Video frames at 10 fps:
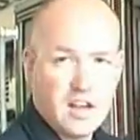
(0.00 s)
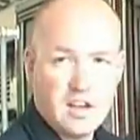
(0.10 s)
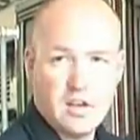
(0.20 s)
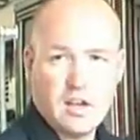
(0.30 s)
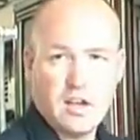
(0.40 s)
that
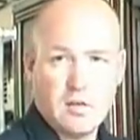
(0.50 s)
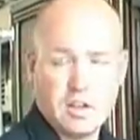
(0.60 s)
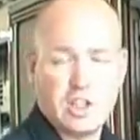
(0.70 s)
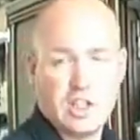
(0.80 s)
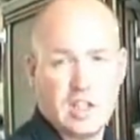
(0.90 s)
unit, it
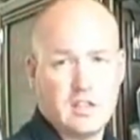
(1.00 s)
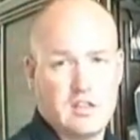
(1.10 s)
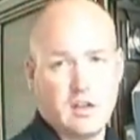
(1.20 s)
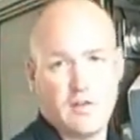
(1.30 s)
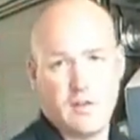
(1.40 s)
would shut
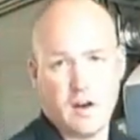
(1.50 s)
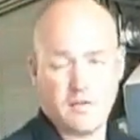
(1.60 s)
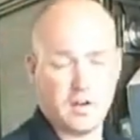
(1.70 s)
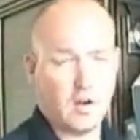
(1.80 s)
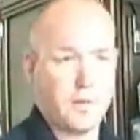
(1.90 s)
itself
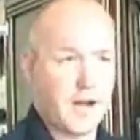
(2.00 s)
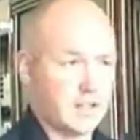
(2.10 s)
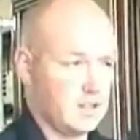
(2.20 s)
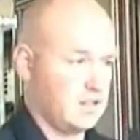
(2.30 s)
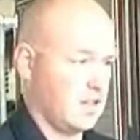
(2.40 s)
off and go back to